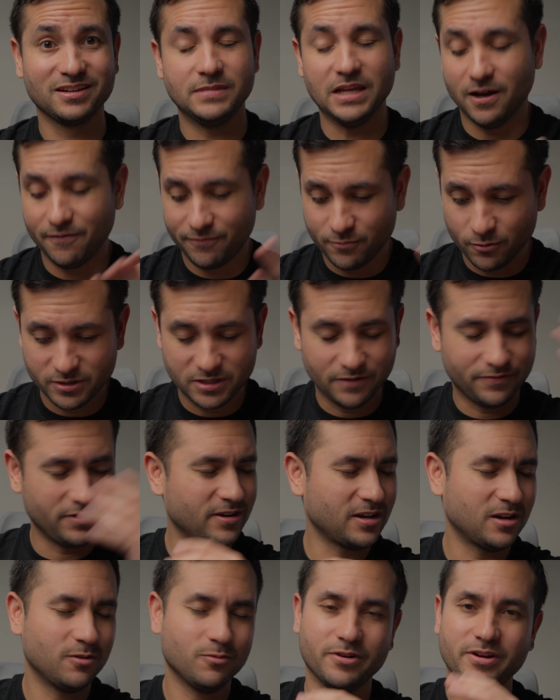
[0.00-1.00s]
Now, of course, if you're
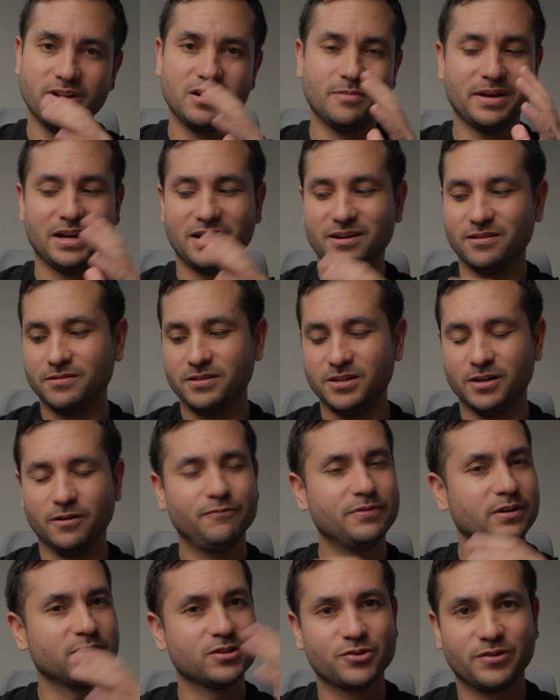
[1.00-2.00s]
not worried about,
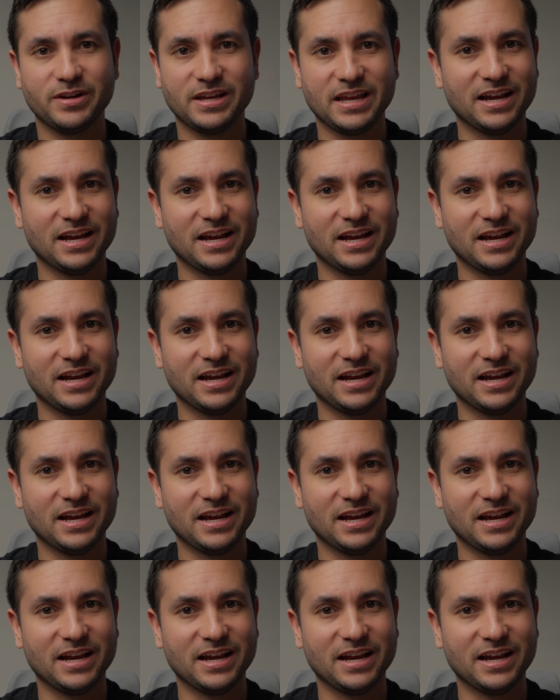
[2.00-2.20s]
filtering